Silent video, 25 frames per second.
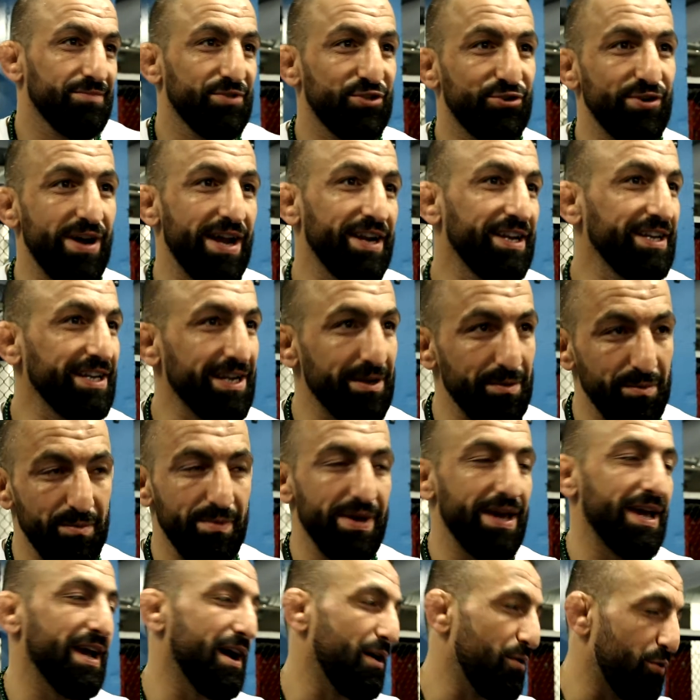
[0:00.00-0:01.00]
training in
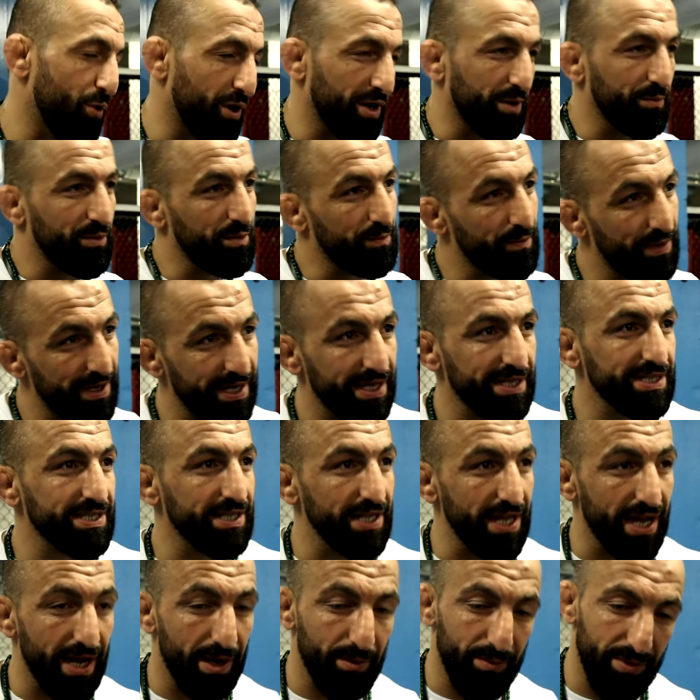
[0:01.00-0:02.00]
May. I want to be best,
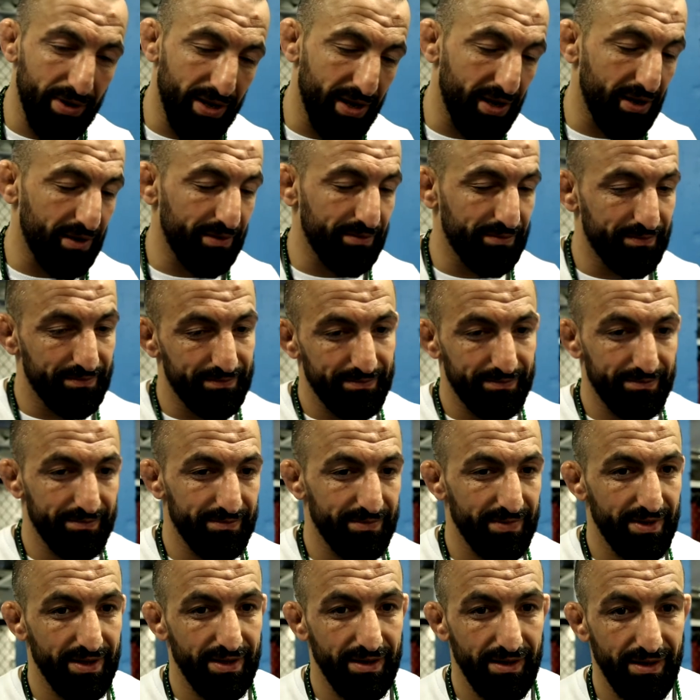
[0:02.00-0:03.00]
blah, blah.
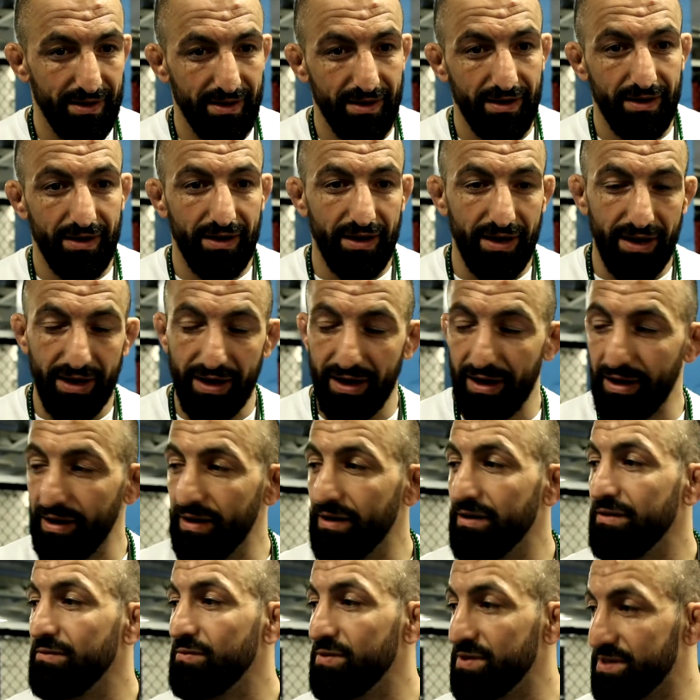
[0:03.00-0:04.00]
And
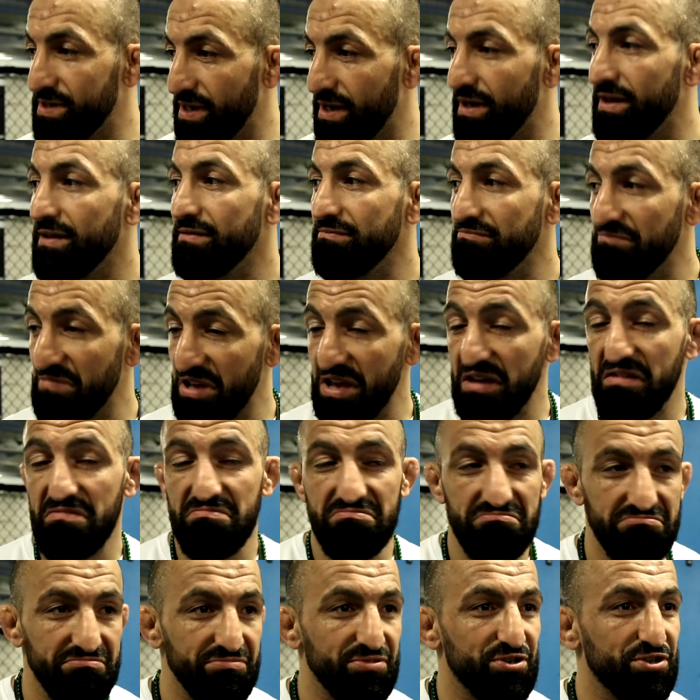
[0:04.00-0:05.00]
he said, yeah,
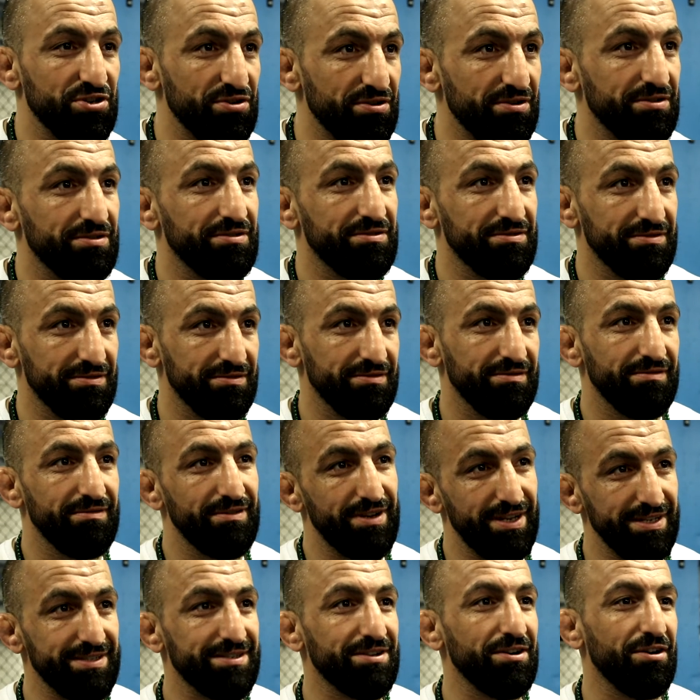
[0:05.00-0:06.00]
sure,
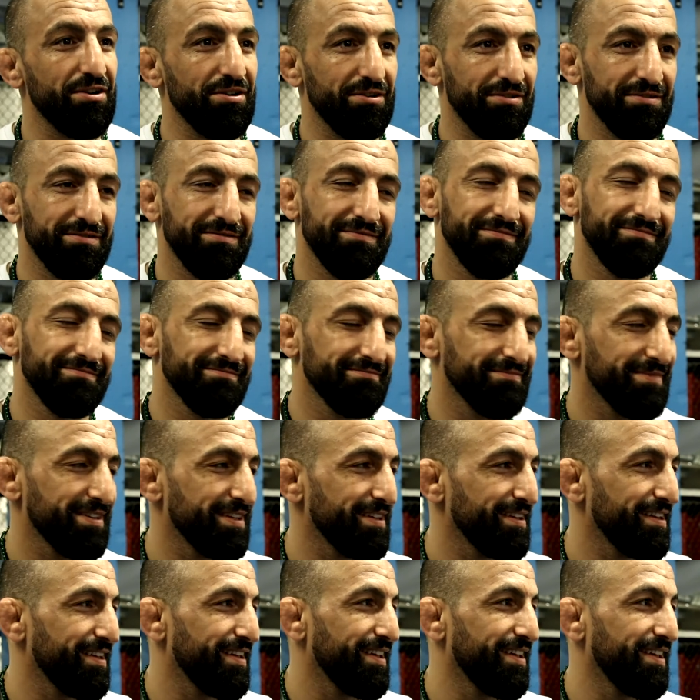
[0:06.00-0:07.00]
let's go.
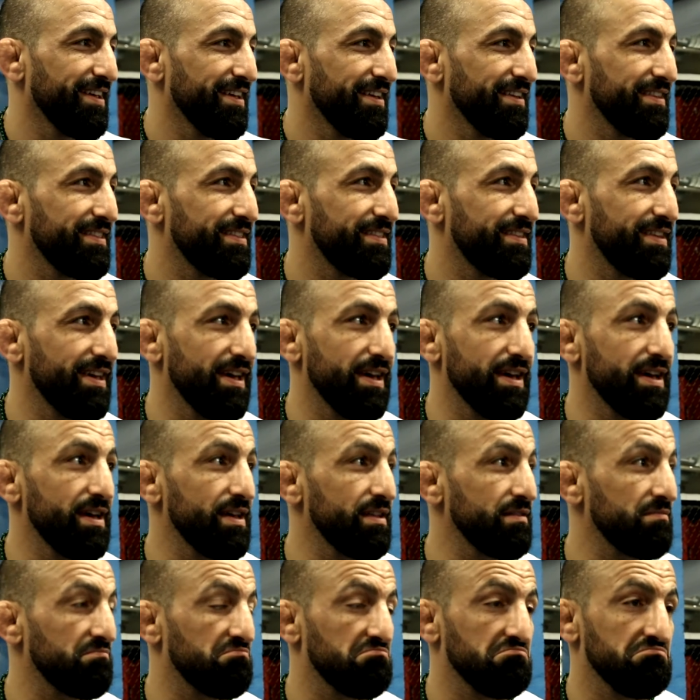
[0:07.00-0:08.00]

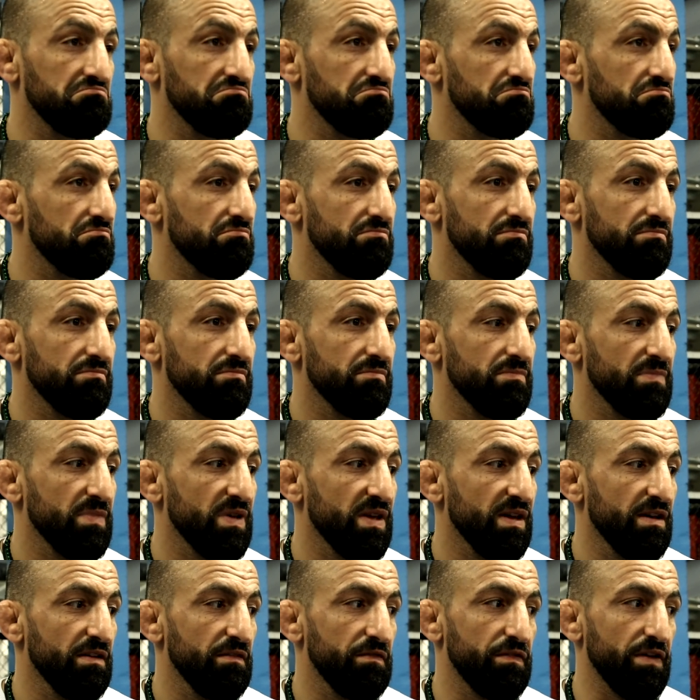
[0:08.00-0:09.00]
Then
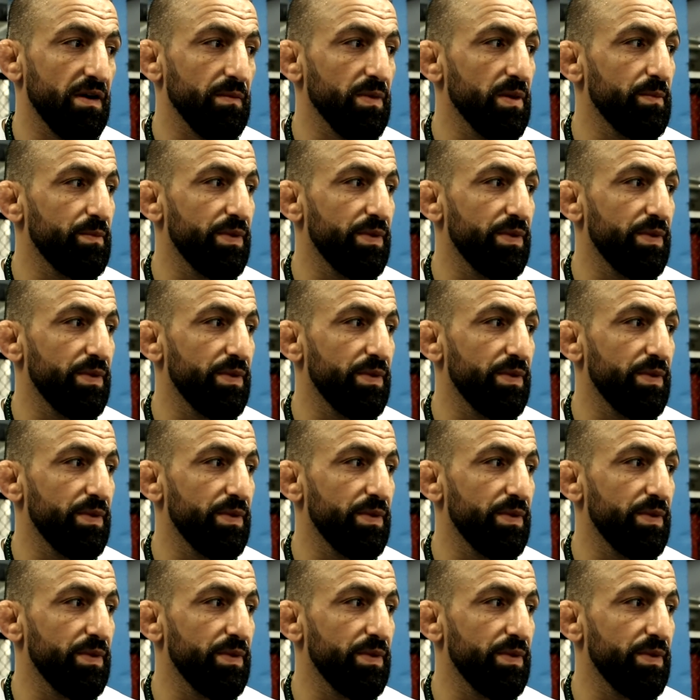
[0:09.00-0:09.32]
from the